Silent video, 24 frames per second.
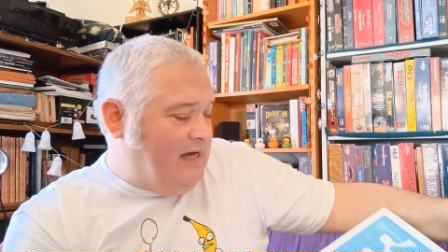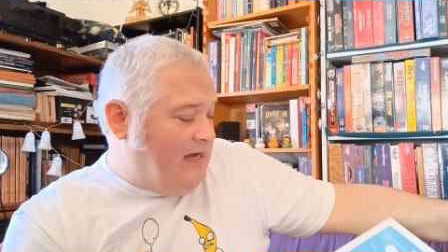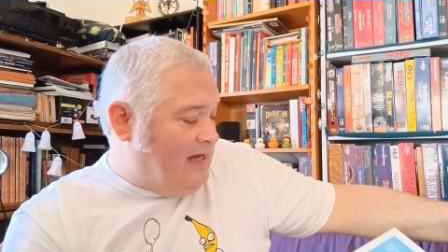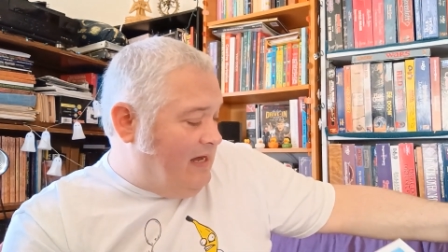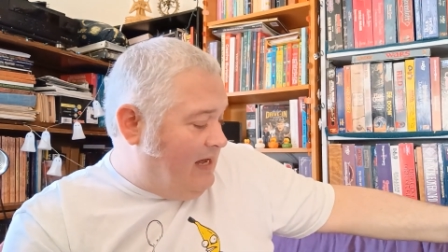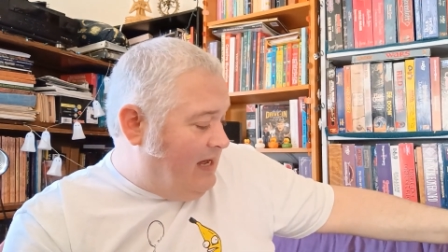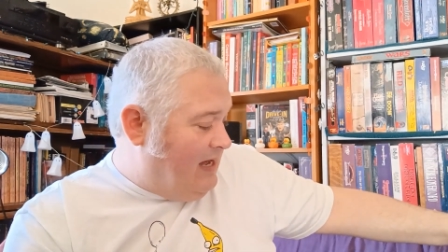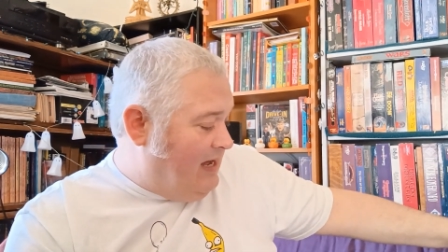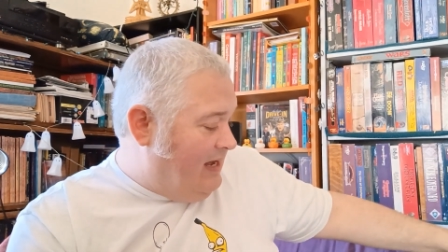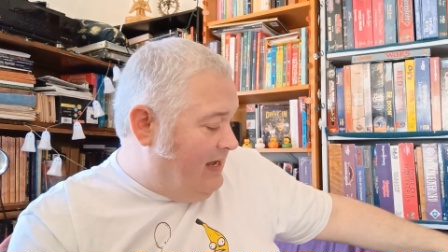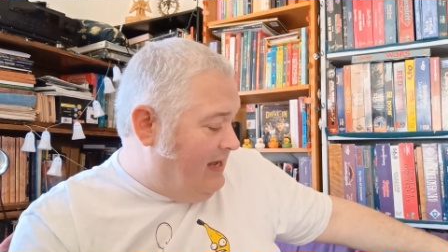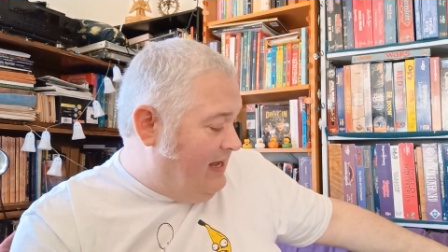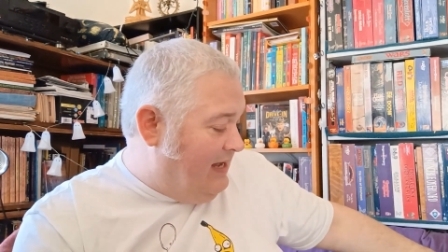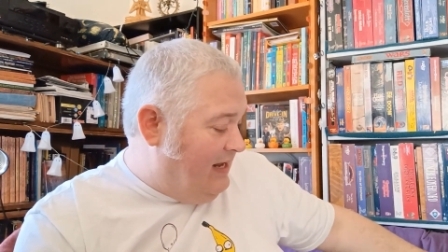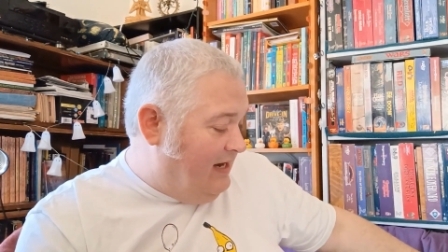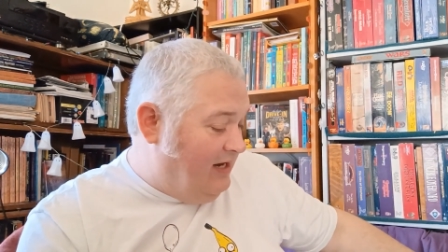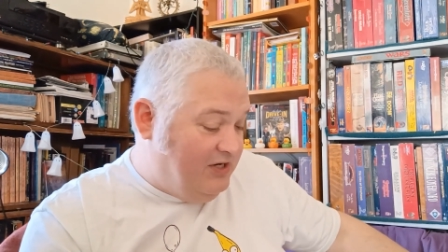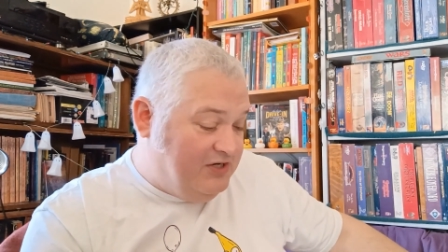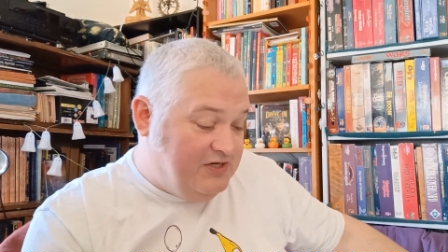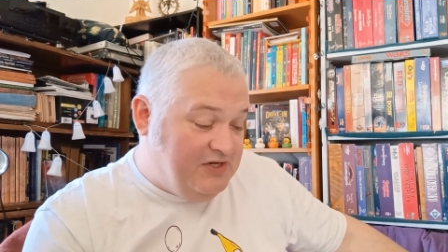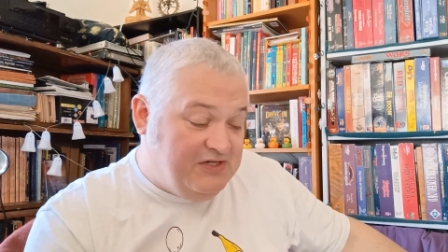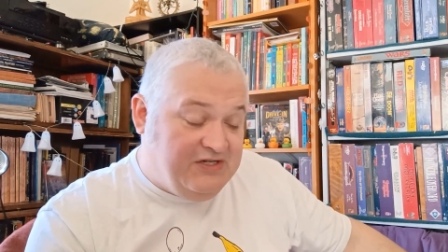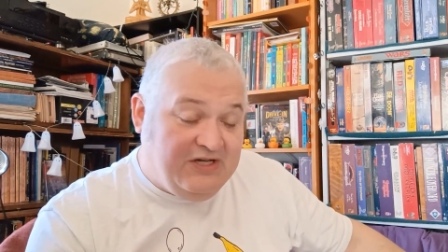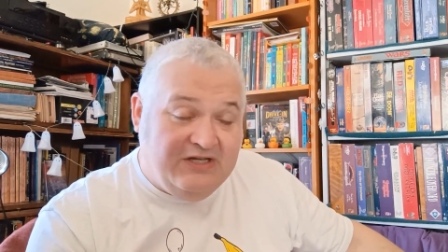And
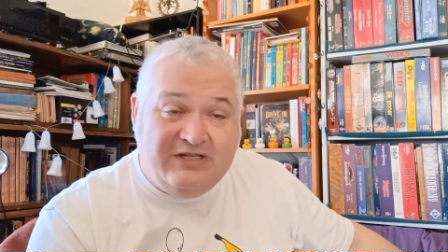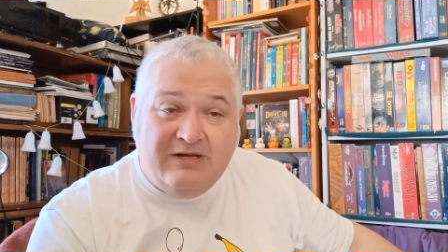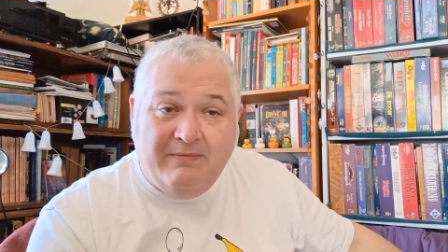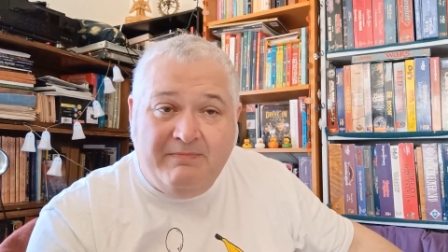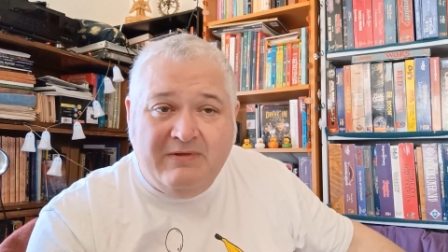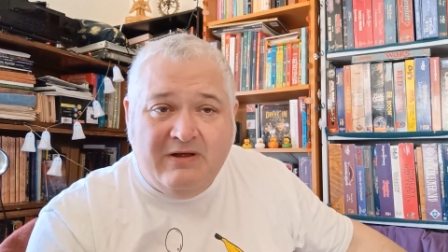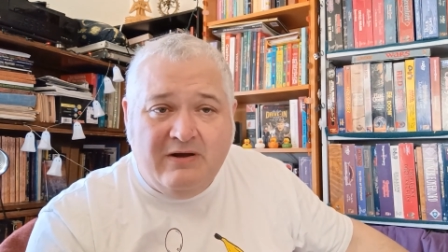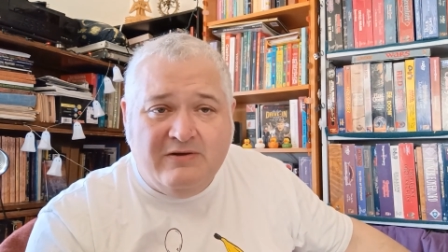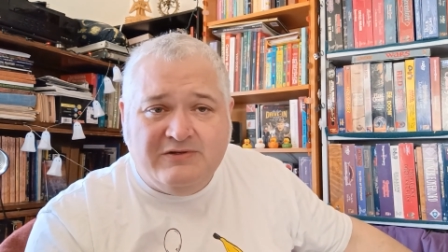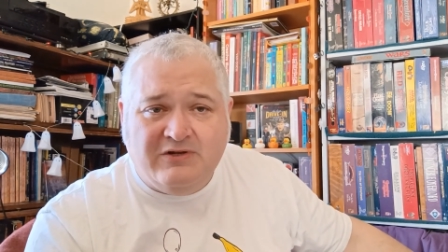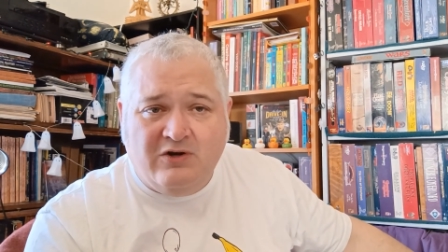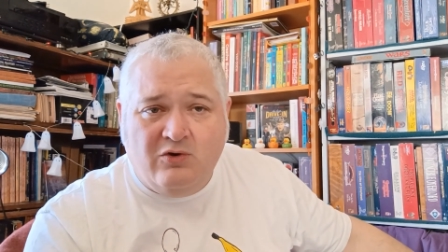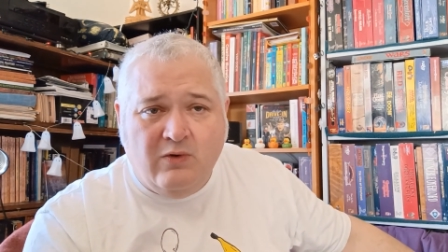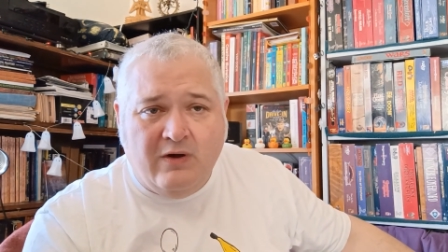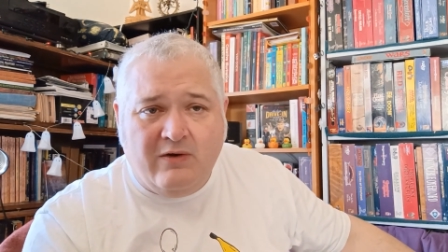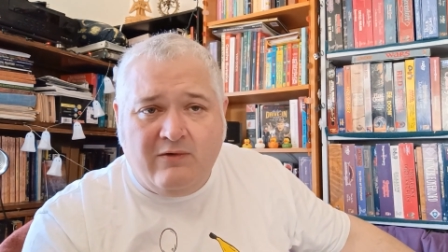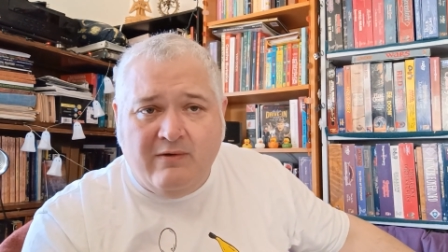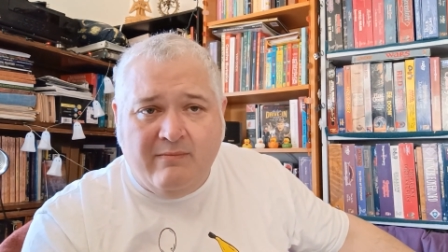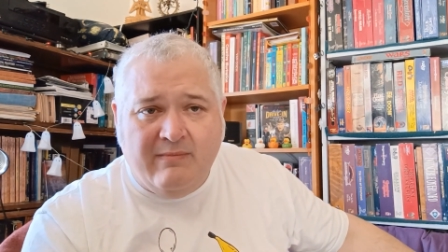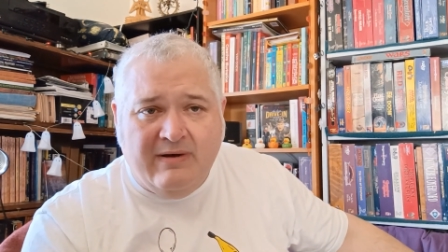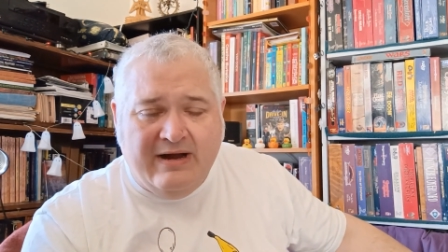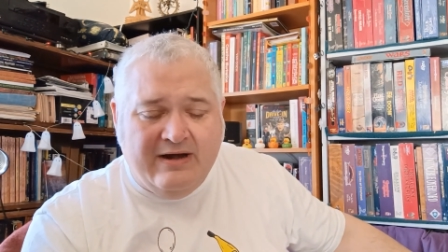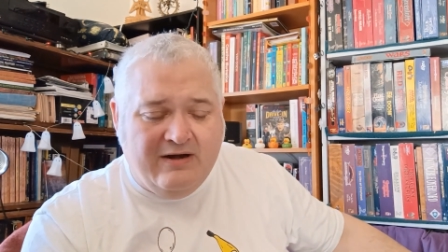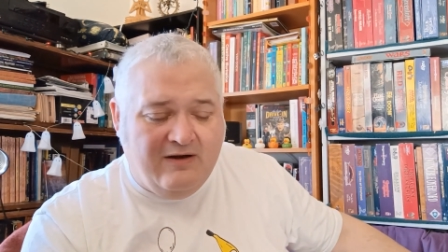it just sits up there as a quick
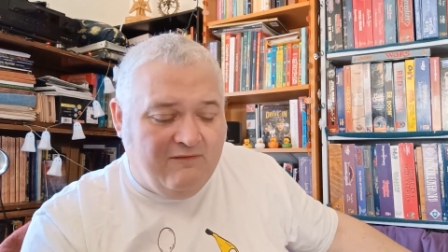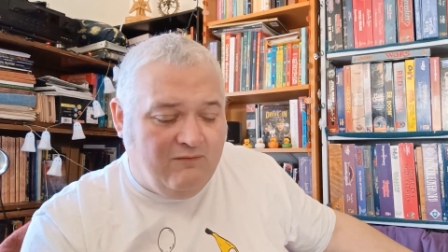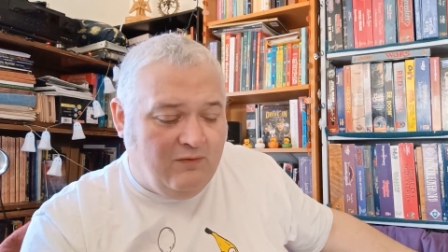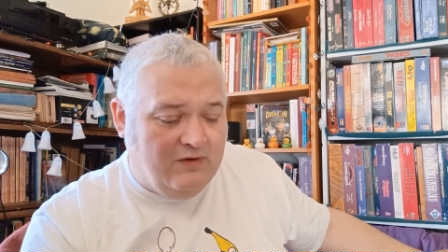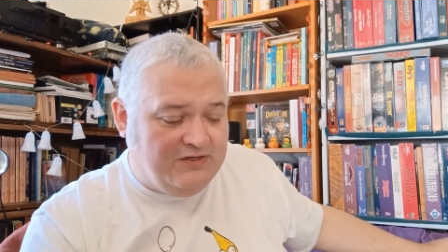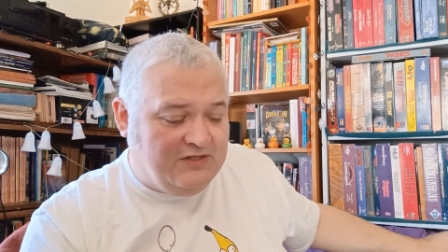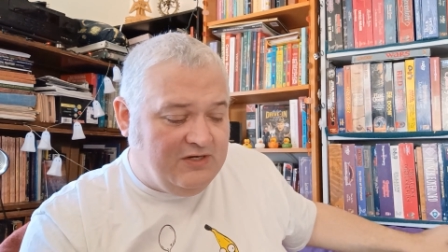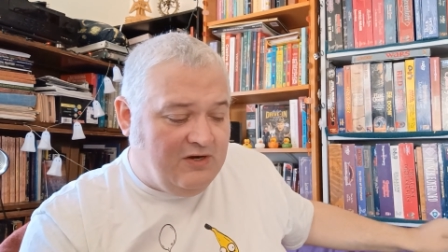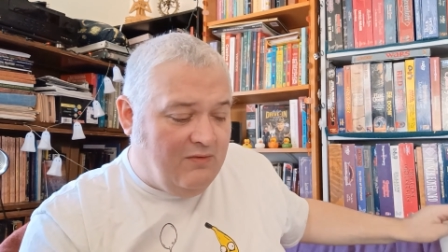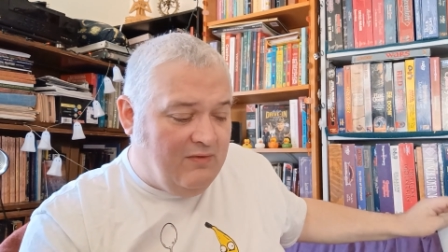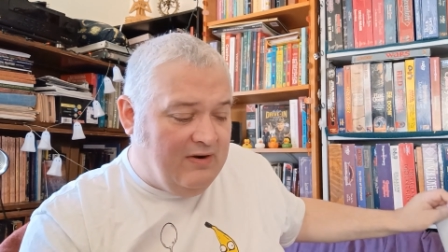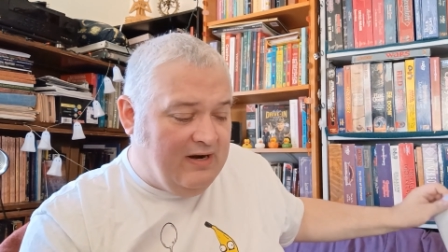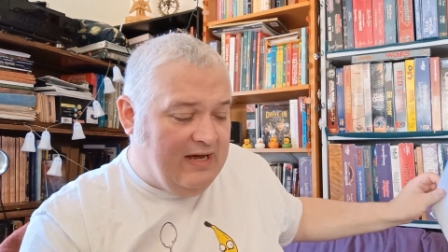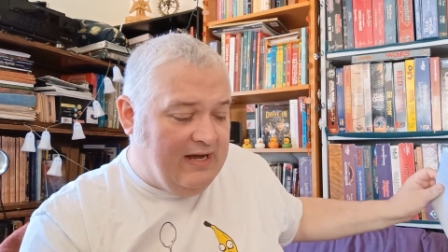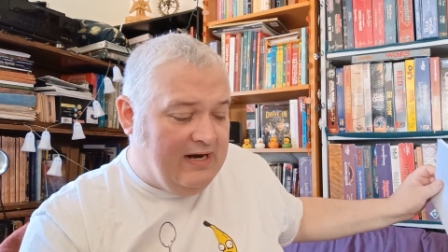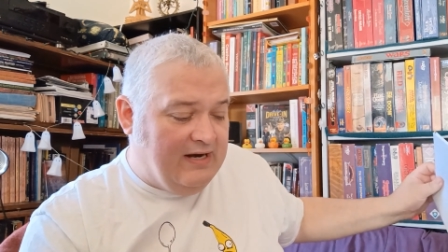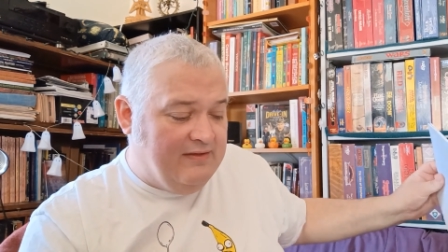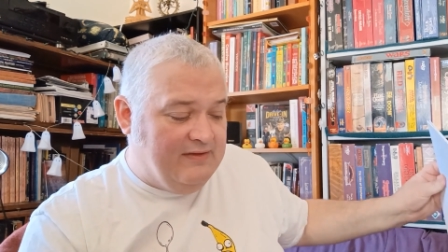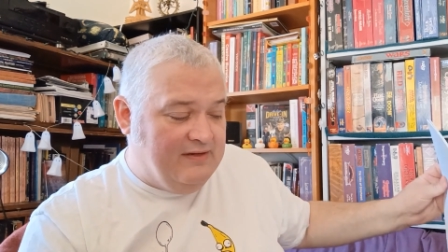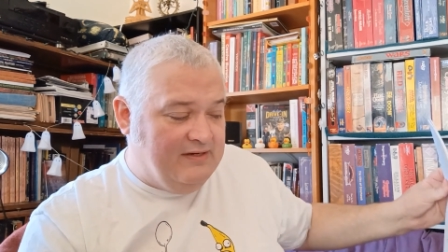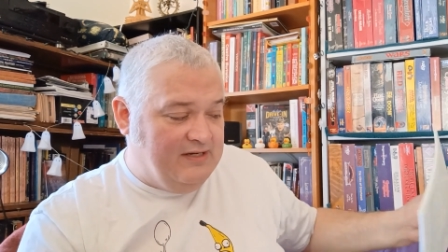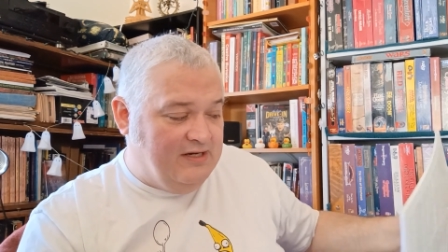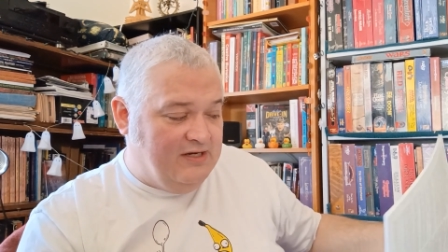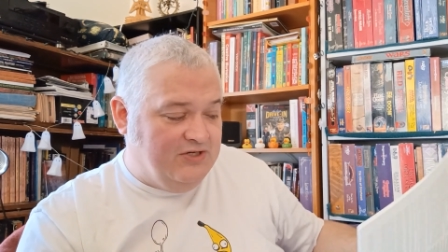reminder of what's going on
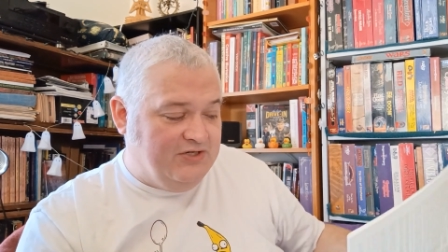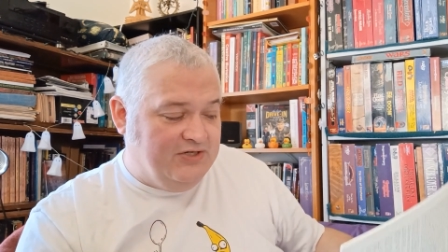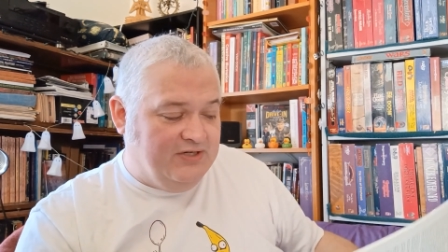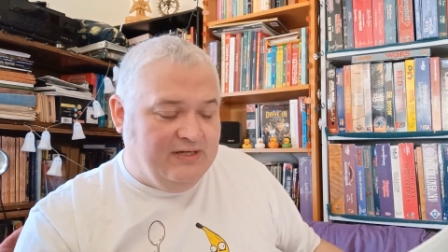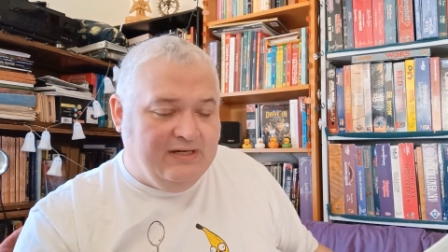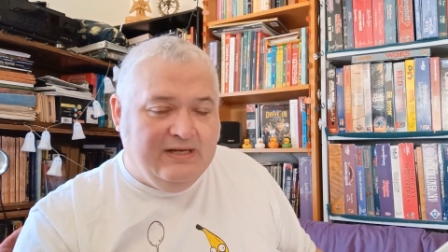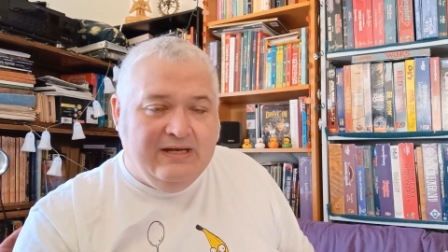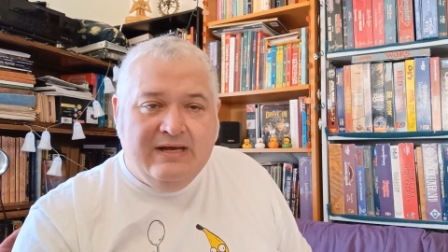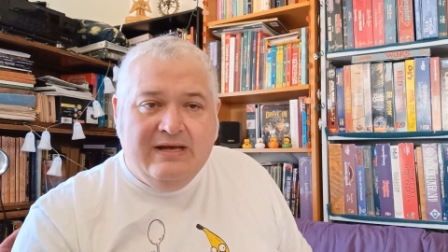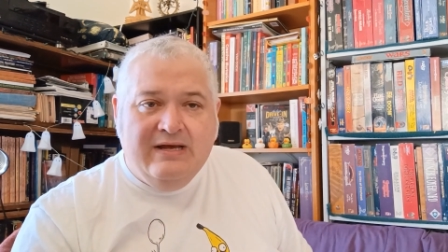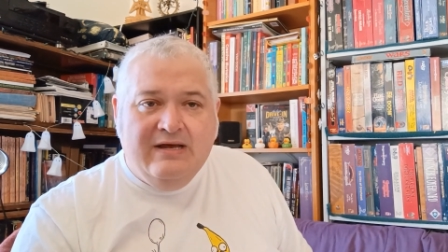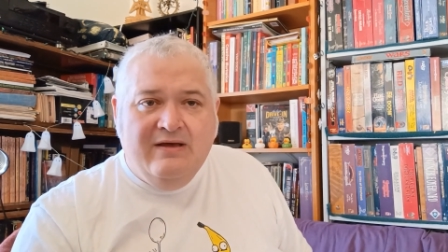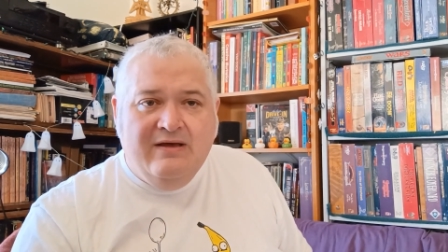in the dungeon.